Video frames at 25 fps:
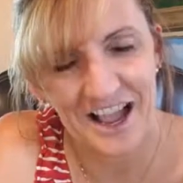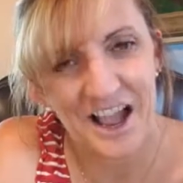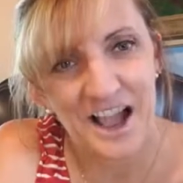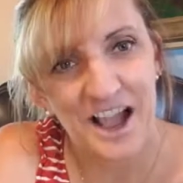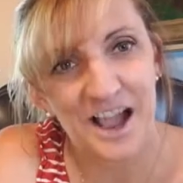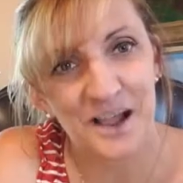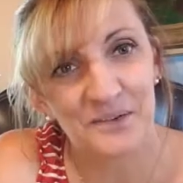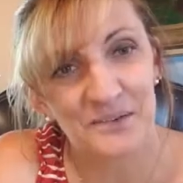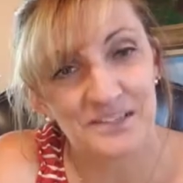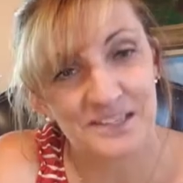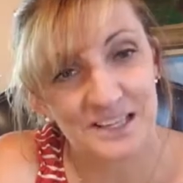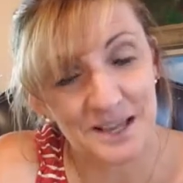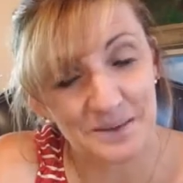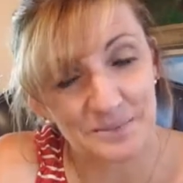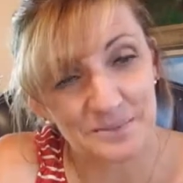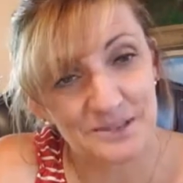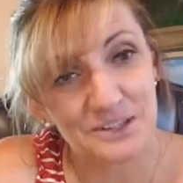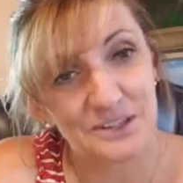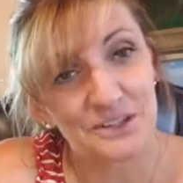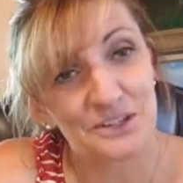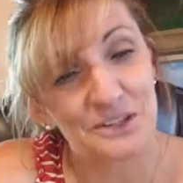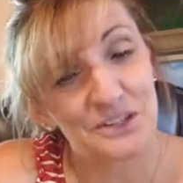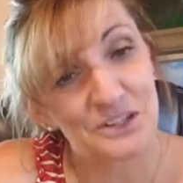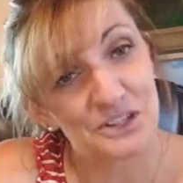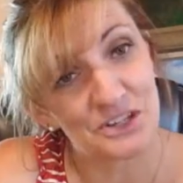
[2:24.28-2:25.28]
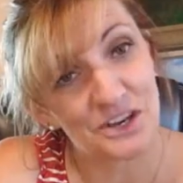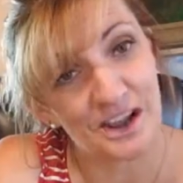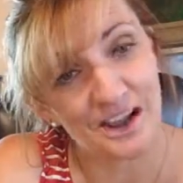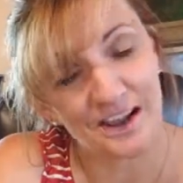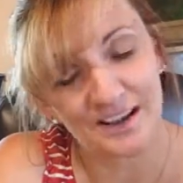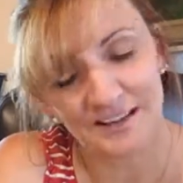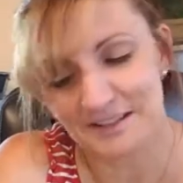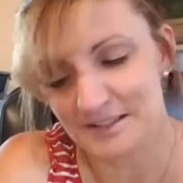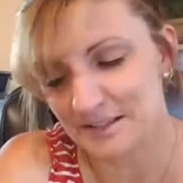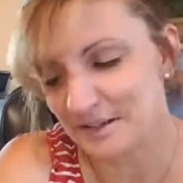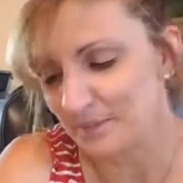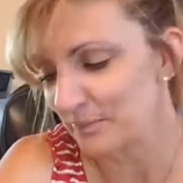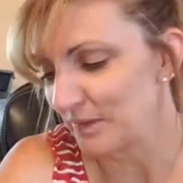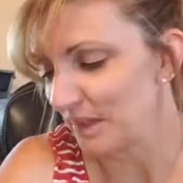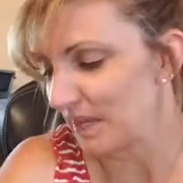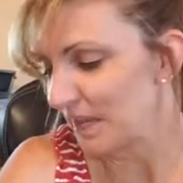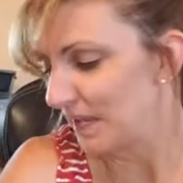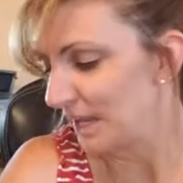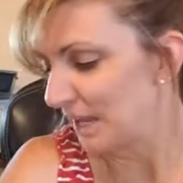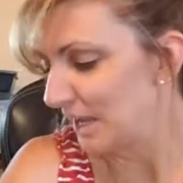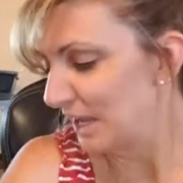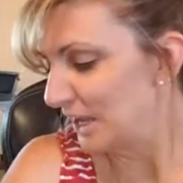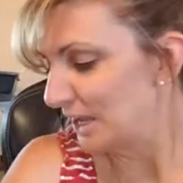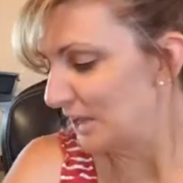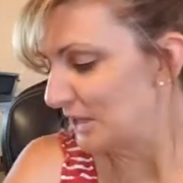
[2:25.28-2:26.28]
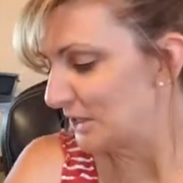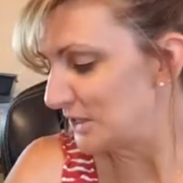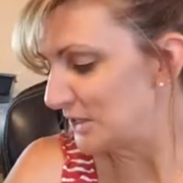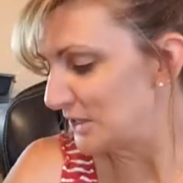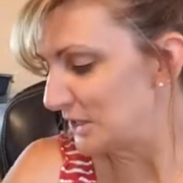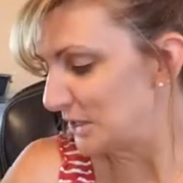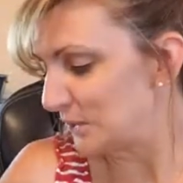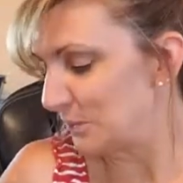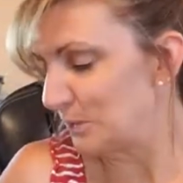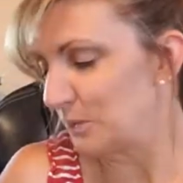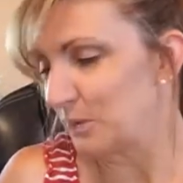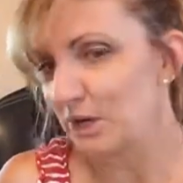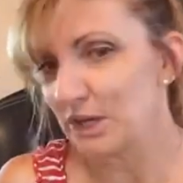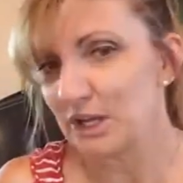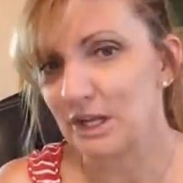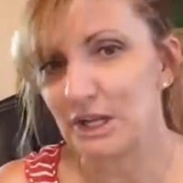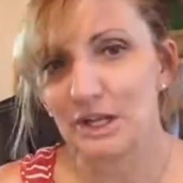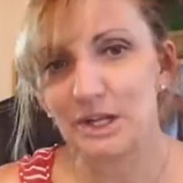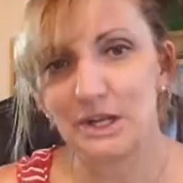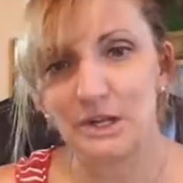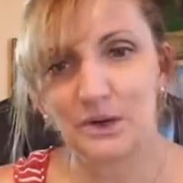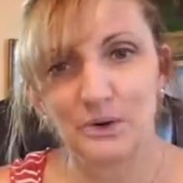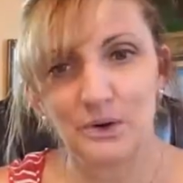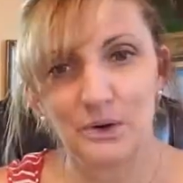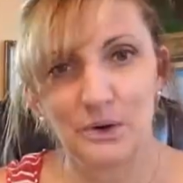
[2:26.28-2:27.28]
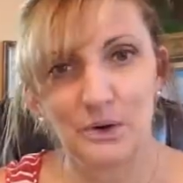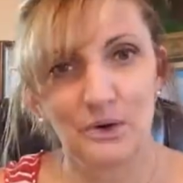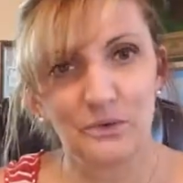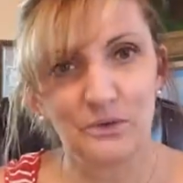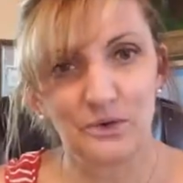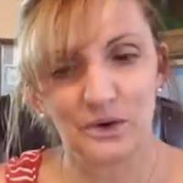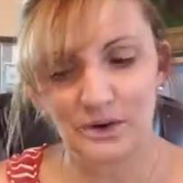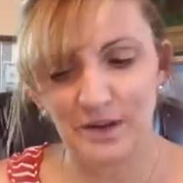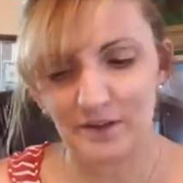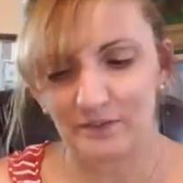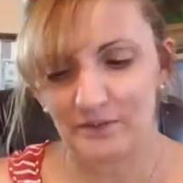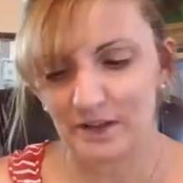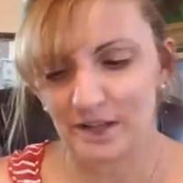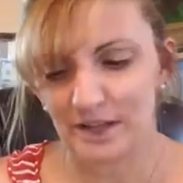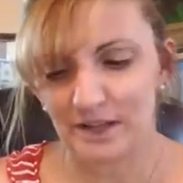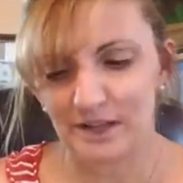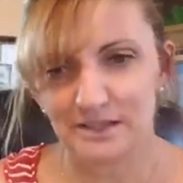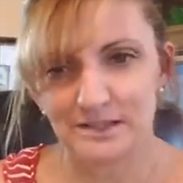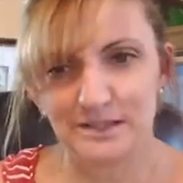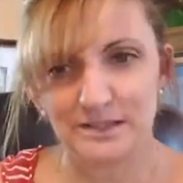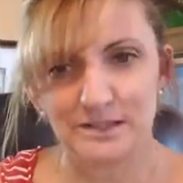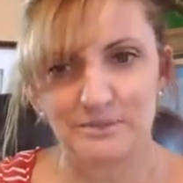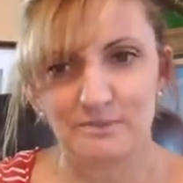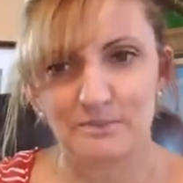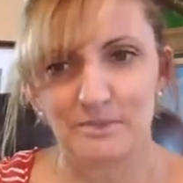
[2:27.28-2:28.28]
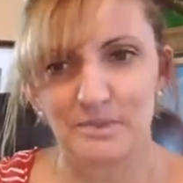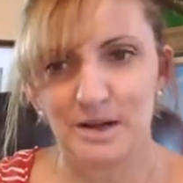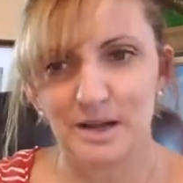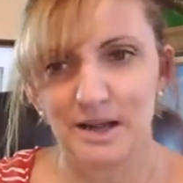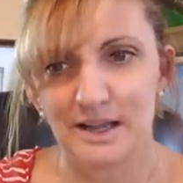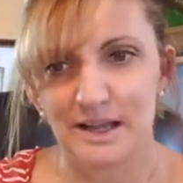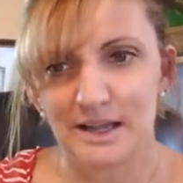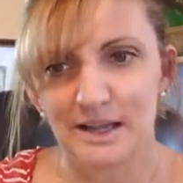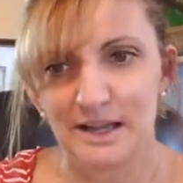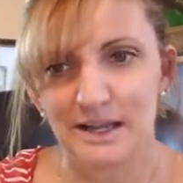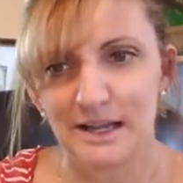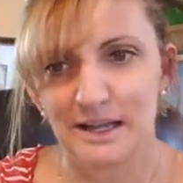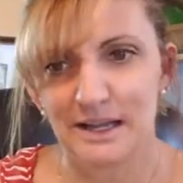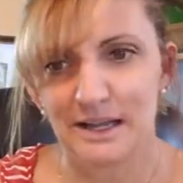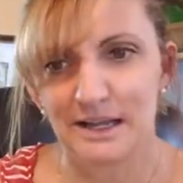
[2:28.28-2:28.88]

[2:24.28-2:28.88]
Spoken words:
I was absolutely shocked. So we're going to go over, I've got my